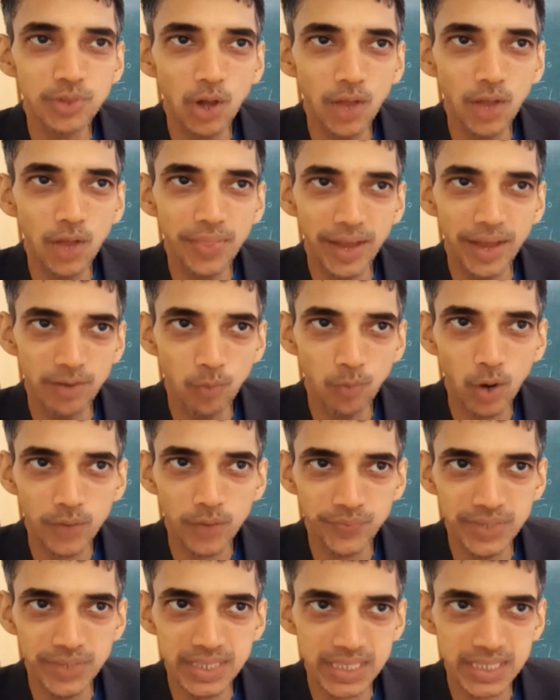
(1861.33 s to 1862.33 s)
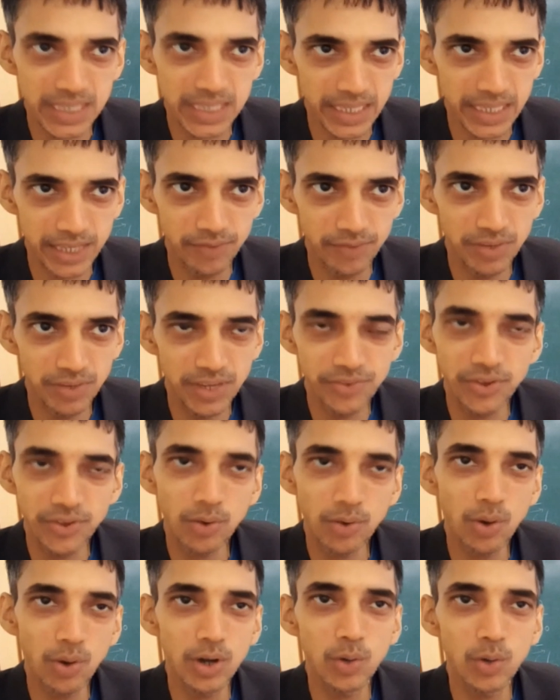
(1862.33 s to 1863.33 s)
law than what we study. V is
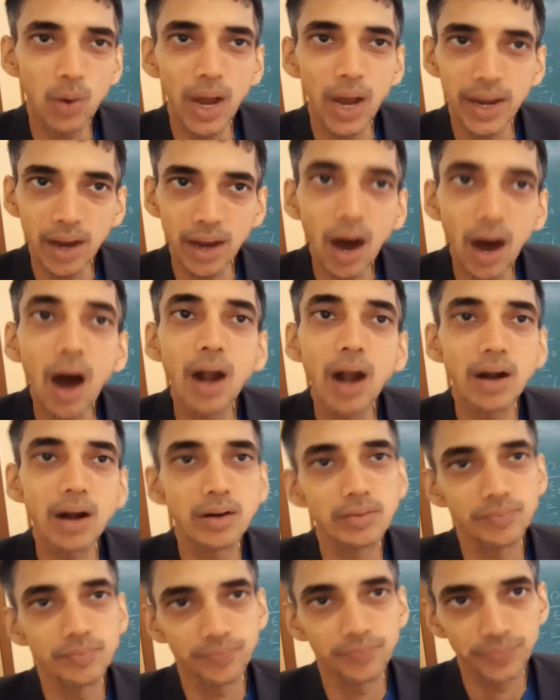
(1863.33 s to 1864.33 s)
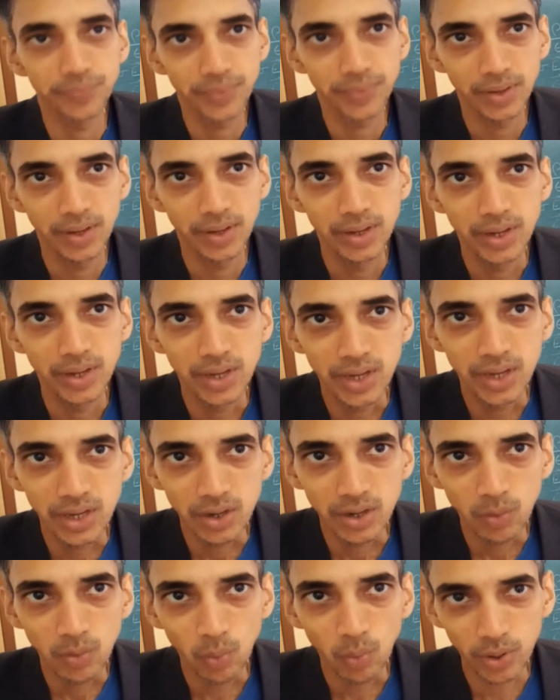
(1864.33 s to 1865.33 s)
equal to IR.
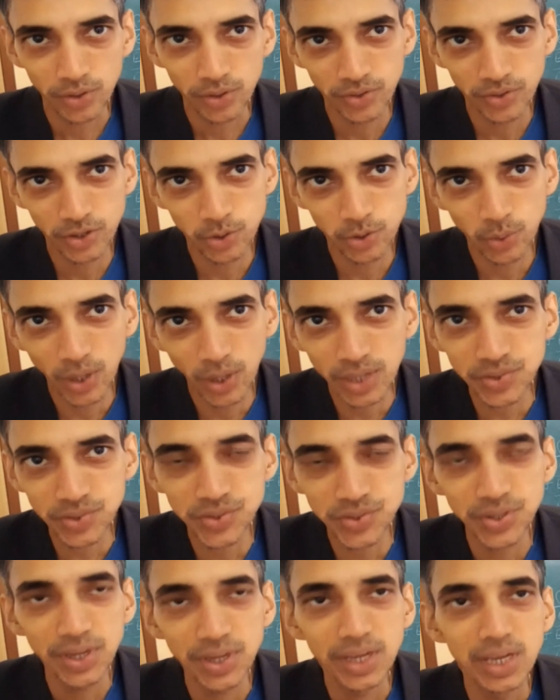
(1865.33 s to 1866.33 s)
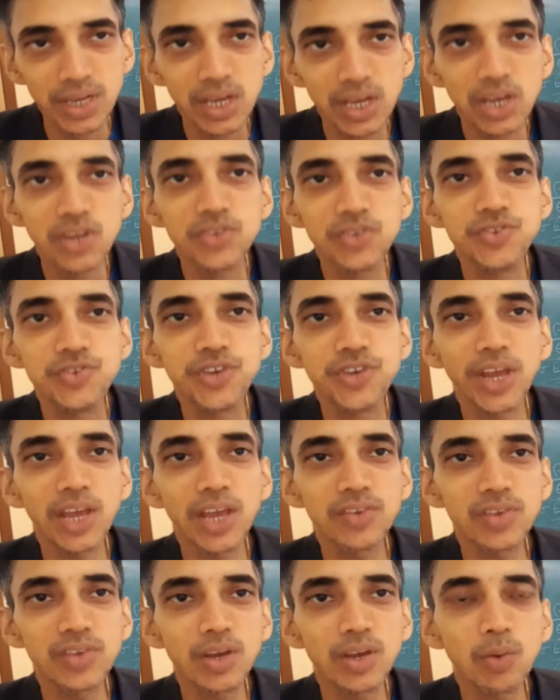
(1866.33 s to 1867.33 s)
What is it to us?
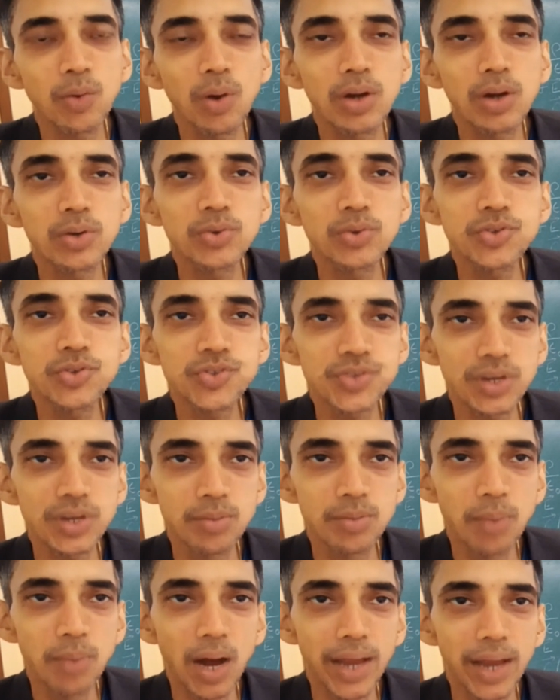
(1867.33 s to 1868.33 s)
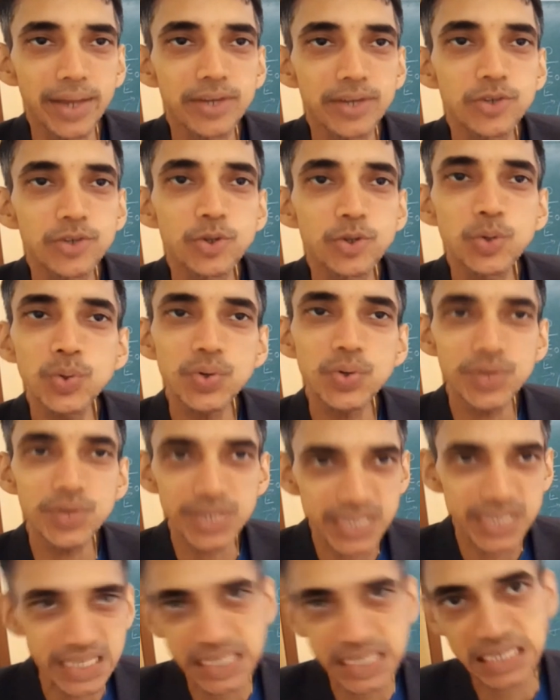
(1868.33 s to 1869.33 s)
J is equal to sigma into
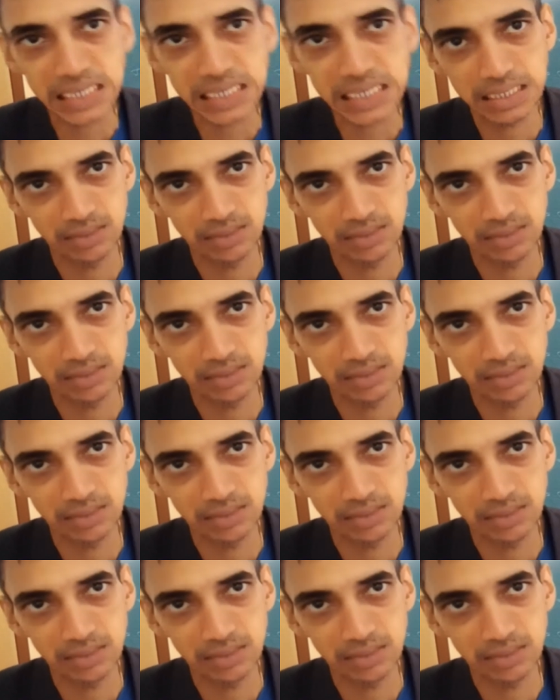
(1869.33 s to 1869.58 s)
E.